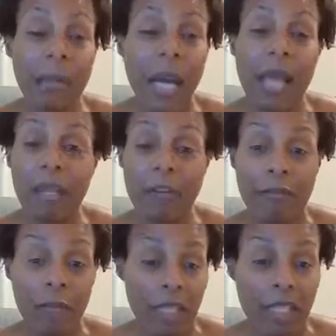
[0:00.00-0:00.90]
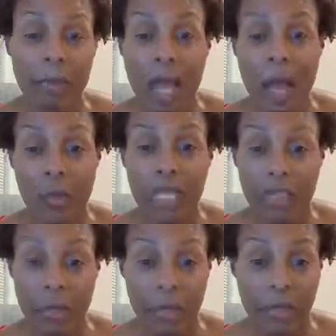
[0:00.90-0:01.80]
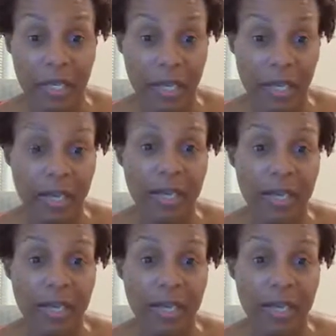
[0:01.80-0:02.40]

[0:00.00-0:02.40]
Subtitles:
I look forward to them. I would eat them every day,